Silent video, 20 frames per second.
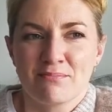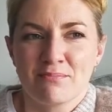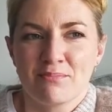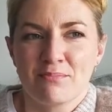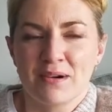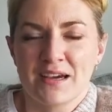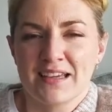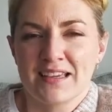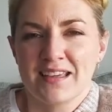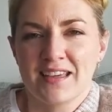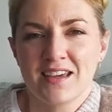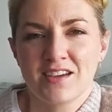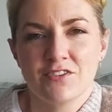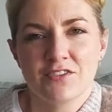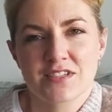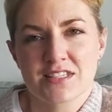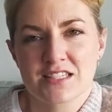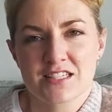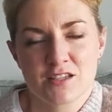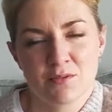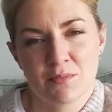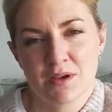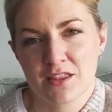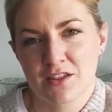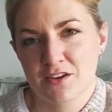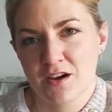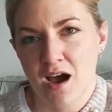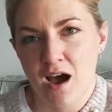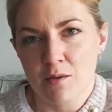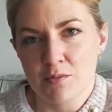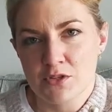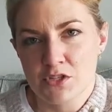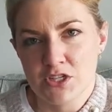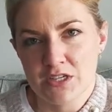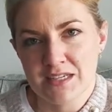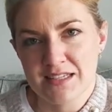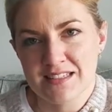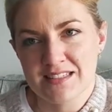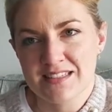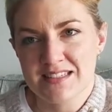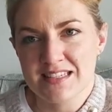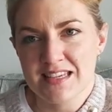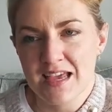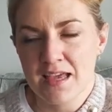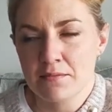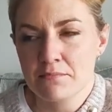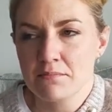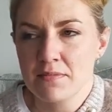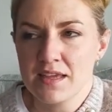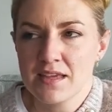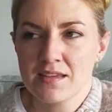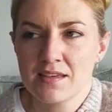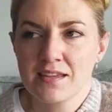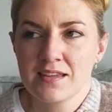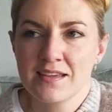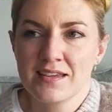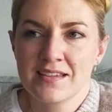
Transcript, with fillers: But give us some other options. And men,